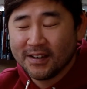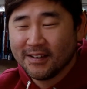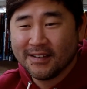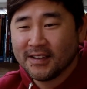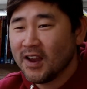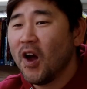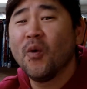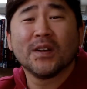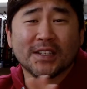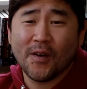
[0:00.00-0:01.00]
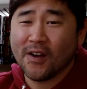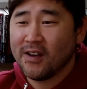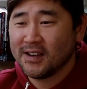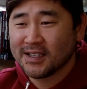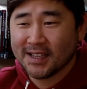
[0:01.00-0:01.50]
know what's going
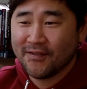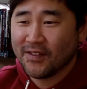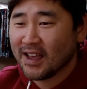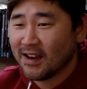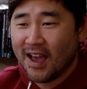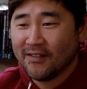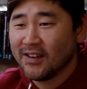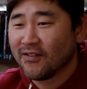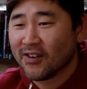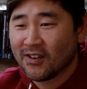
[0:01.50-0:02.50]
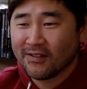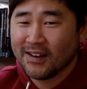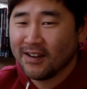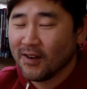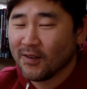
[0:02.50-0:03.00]
on in his life. Again, I've never,
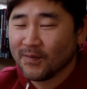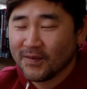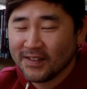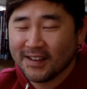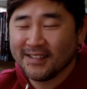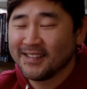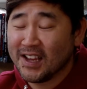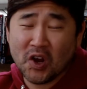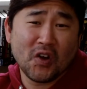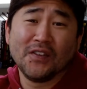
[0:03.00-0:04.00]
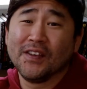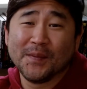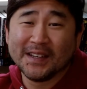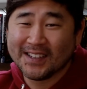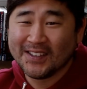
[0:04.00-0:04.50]
you know, heard of
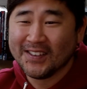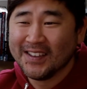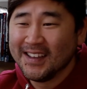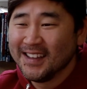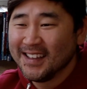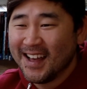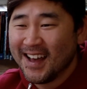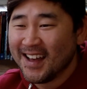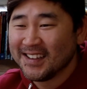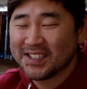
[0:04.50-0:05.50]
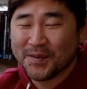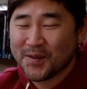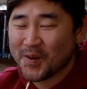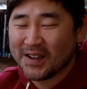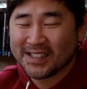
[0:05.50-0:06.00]
him until somebody
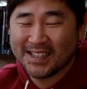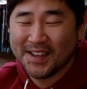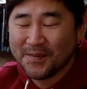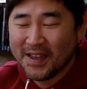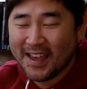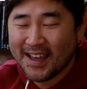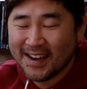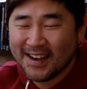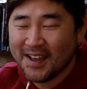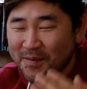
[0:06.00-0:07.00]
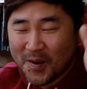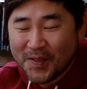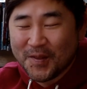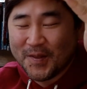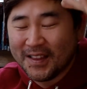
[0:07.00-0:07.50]
requested him, and I'm going
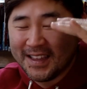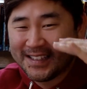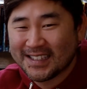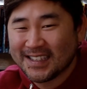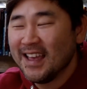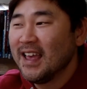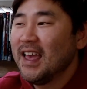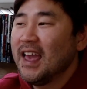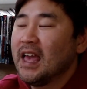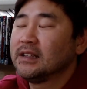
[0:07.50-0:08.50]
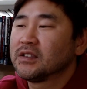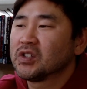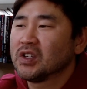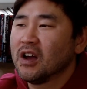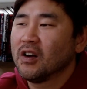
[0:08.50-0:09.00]
through the list. And
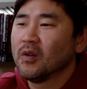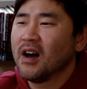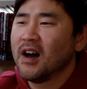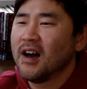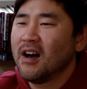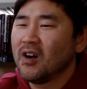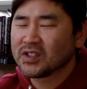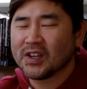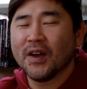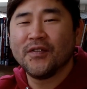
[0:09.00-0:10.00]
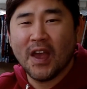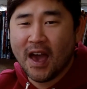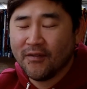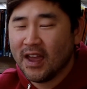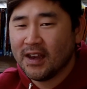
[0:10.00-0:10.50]
so also, if you
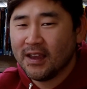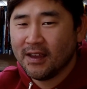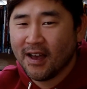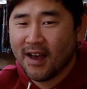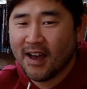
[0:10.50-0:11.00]
have any